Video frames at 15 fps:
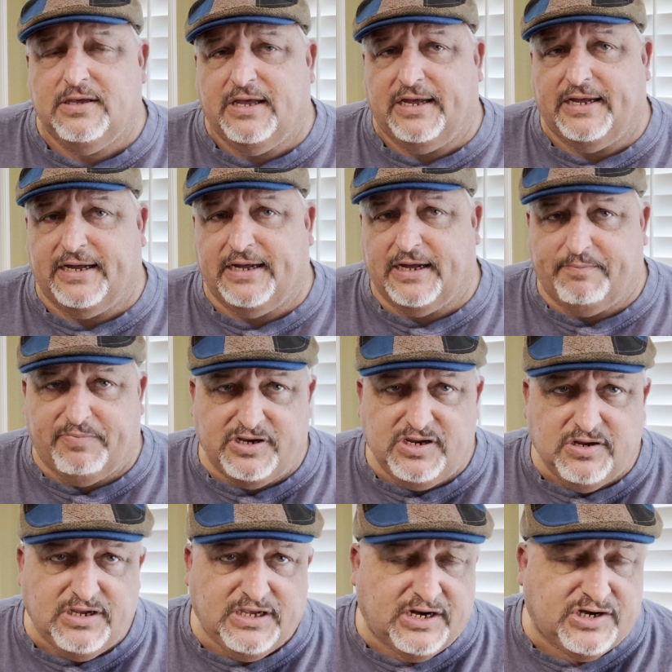But
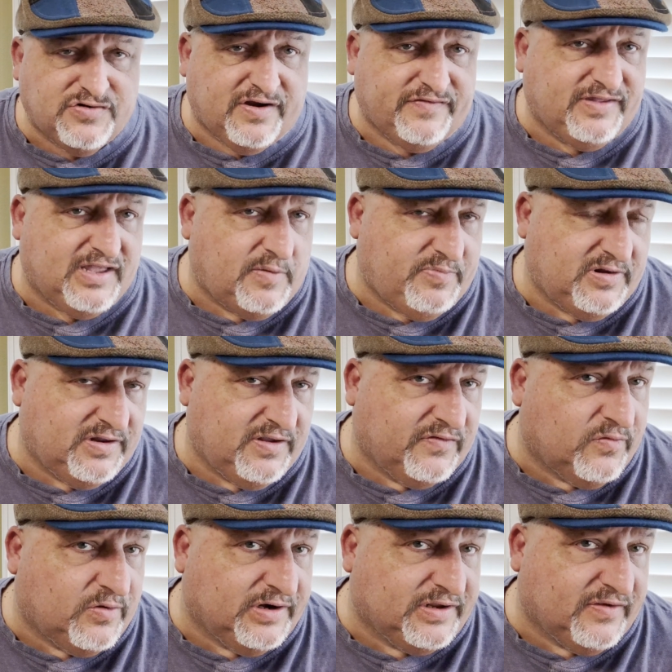you can get dressed up on
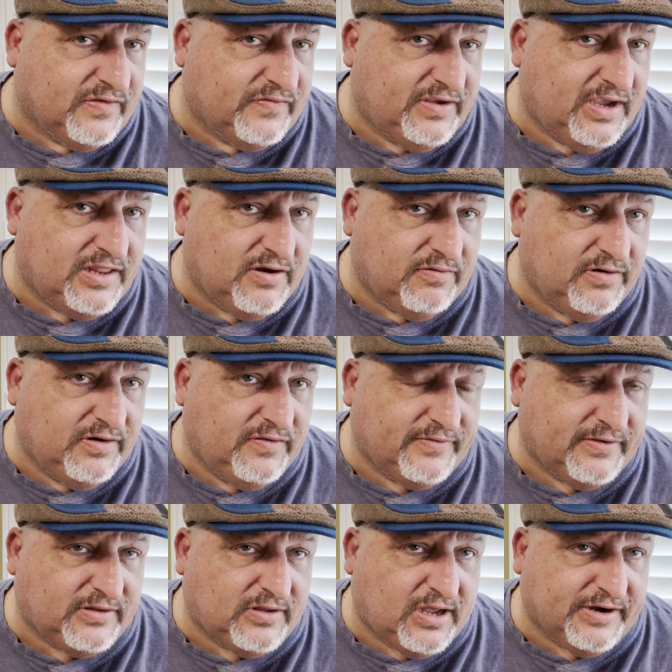this one, because I said there is
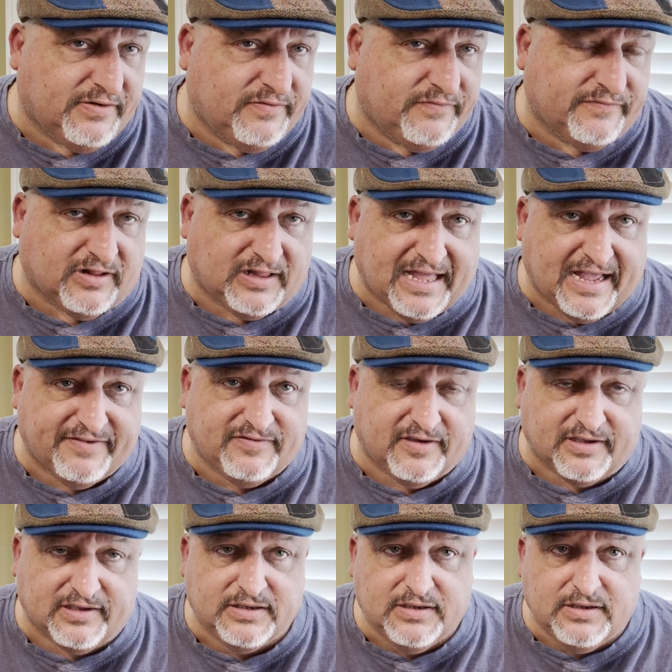a lot of
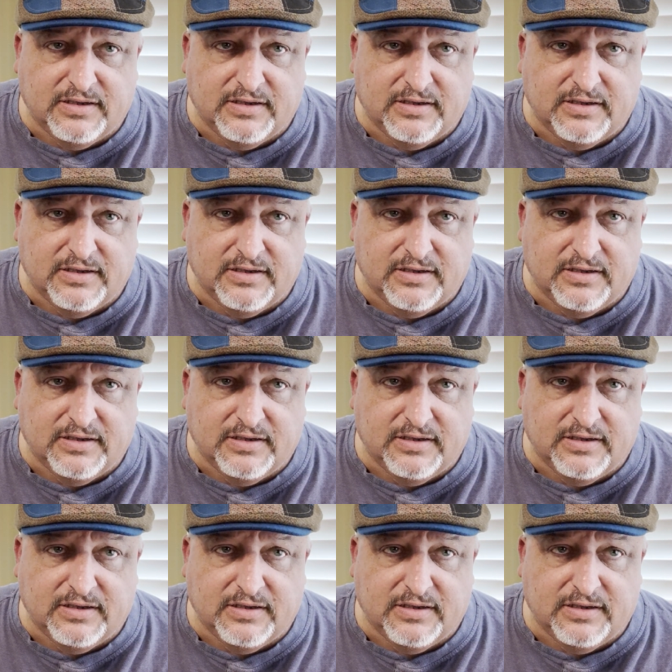classic,